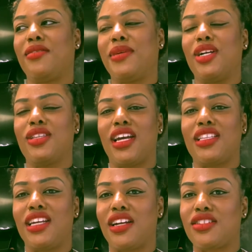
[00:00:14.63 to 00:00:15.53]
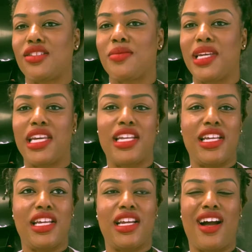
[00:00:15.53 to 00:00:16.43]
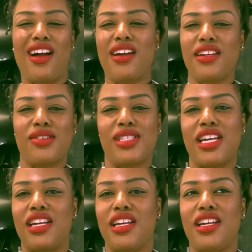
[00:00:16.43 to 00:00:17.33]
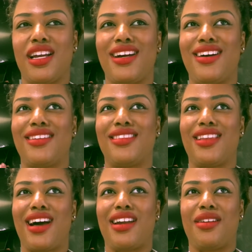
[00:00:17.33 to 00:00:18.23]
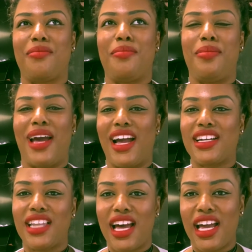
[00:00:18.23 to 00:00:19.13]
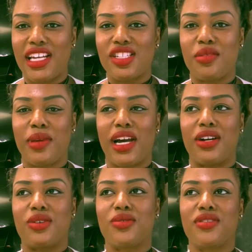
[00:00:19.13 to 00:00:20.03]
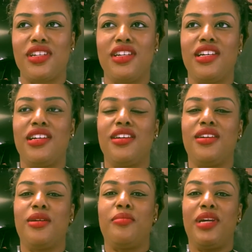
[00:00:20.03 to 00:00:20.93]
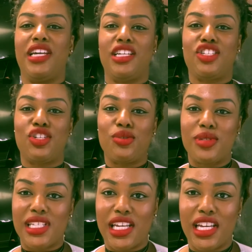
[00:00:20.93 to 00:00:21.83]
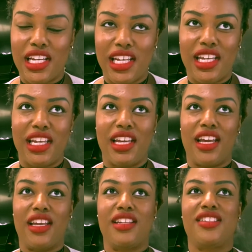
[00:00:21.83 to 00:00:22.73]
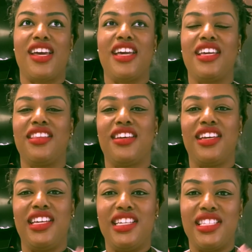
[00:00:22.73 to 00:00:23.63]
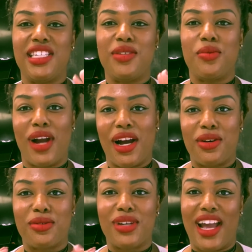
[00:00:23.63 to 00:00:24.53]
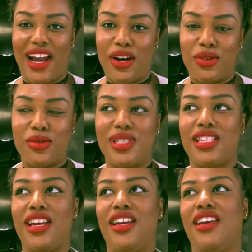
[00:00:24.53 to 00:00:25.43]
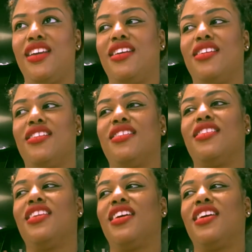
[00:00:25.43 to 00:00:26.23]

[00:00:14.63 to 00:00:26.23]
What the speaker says: Here lately I've just been getting, I ain't gonna say a lot of backlash about being too skinny and taking the easy route out and